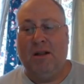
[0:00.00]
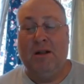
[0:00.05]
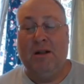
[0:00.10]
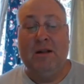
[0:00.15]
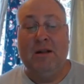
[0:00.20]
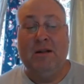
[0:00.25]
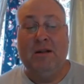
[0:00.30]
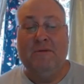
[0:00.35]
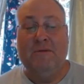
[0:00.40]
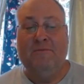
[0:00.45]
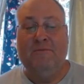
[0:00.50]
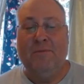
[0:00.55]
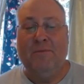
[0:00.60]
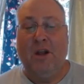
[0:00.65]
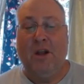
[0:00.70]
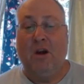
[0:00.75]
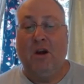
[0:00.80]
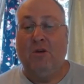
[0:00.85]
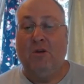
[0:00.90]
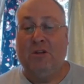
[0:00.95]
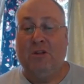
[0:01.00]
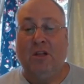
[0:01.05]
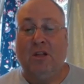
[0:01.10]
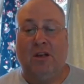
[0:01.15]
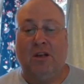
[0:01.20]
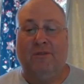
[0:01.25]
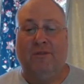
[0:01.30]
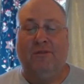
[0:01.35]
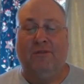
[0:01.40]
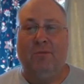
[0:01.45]
they're always looking for
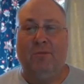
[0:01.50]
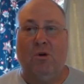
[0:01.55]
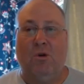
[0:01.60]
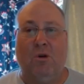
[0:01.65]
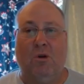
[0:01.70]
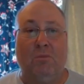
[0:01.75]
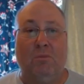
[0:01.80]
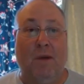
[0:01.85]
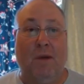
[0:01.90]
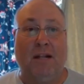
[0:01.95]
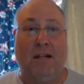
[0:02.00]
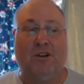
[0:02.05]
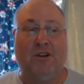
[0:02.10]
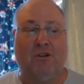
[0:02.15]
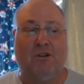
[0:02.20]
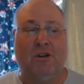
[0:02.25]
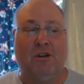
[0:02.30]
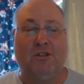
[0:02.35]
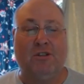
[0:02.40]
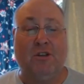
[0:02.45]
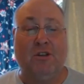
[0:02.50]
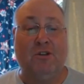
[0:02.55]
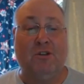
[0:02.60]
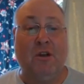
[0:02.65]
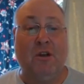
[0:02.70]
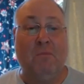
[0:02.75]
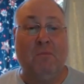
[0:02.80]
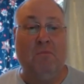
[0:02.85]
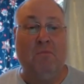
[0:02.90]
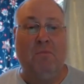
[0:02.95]
more magic crystals.
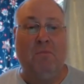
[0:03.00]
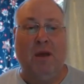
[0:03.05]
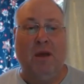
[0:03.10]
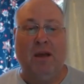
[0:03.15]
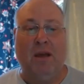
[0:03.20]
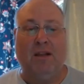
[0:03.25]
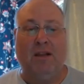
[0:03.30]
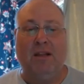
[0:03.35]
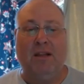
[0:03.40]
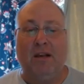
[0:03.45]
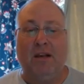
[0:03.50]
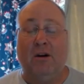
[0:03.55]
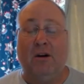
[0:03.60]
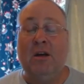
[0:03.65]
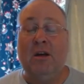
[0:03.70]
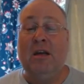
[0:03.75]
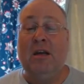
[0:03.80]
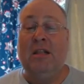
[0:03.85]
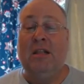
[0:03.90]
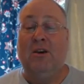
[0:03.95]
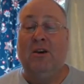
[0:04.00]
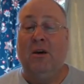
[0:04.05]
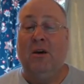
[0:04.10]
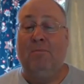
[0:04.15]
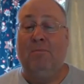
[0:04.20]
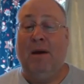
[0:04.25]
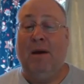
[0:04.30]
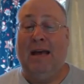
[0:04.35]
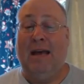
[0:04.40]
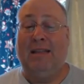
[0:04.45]
Big deal. The only bad thing
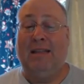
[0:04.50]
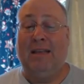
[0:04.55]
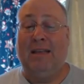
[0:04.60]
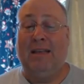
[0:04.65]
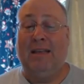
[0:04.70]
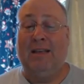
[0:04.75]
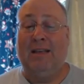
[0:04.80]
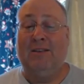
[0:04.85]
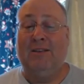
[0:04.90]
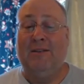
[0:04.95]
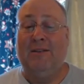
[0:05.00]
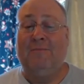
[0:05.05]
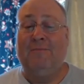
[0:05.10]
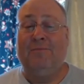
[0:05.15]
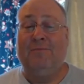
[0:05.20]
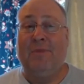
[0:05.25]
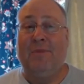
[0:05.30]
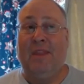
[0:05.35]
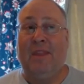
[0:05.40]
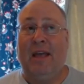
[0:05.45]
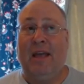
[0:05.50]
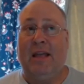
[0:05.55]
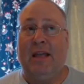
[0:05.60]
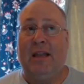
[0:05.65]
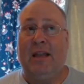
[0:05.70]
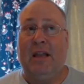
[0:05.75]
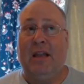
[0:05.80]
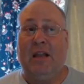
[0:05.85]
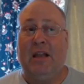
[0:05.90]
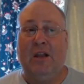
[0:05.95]
is that
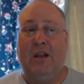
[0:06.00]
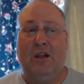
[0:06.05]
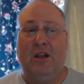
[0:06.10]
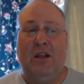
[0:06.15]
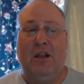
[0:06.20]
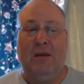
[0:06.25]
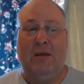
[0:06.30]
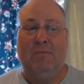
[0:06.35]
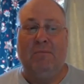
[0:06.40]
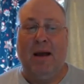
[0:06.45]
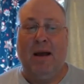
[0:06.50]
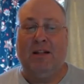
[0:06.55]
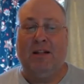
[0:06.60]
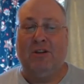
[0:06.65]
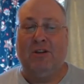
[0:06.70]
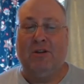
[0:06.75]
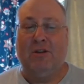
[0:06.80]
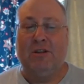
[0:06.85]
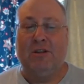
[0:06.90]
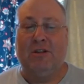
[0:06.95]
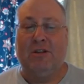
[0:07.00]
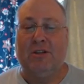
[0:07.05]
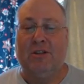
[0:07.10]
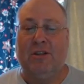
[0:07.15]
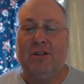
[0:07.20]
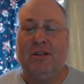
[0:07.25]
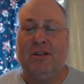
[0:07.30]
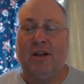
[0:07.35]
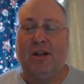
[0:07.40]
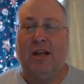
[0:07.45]
the magic crystals that they're going to
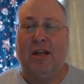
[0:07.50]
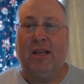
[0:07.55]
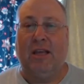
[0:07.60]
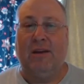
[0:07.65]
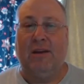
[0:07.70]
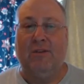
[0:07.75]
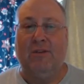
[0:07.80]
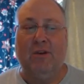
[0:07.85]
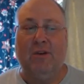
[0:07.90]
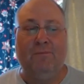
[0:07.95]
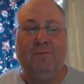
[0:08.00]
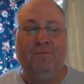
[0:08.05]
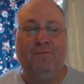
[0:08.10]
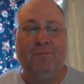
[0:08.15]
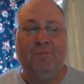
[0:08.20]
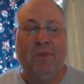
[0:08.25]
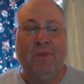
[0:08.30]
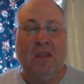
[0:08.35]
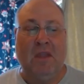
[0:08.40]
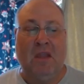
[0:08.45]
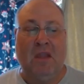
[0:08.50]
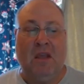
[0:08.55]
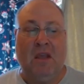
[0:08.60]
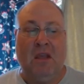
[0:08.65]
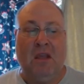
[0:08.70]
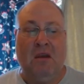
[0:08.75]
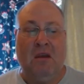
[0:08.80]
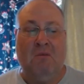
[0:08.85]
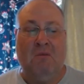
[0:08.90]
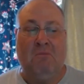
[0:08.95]
give you
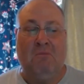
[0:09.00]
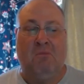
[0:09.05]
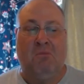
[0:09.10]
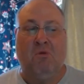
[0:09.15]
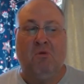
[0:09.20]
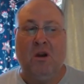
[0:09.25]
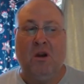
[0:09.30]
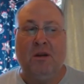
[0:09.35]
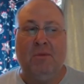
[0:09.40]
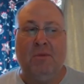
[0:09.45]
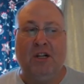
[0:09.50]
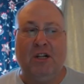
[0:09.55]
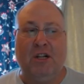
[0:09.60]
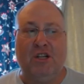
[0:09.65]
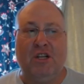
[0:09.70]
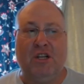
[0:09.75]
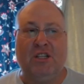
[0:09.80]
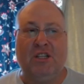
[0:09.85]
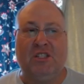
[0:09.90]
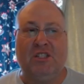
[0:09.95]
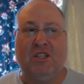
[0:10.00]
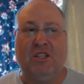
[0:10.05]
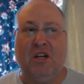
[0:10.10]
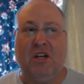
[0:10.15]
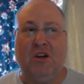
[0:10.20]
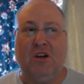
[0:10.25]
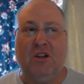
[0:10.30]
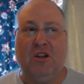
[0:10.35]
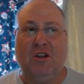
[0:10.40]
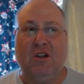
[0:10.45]
pretty much consider
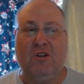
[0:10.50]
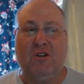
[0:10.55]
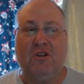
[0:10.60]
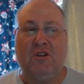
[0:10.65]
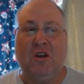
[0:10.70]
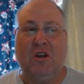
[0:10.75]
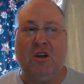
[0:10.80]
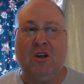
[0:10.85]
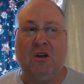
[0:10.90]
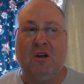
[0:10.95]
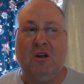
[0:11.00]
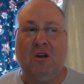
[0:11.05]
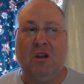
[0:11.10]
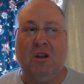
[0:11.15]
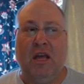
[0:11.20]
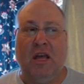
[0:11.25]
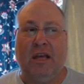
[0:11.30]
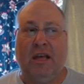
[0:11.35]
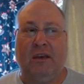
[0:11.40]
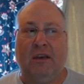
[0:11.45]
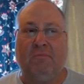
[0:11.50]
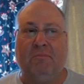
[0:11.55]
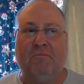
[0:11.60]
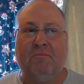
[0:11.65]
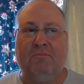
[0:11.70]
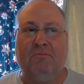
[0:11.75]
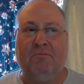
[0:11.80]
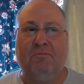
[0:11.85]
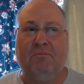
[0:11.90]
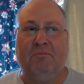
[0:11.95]
those like
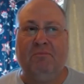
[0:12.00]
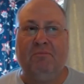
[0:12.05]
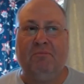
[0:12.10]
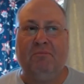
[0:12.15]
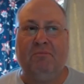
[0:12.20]
mm,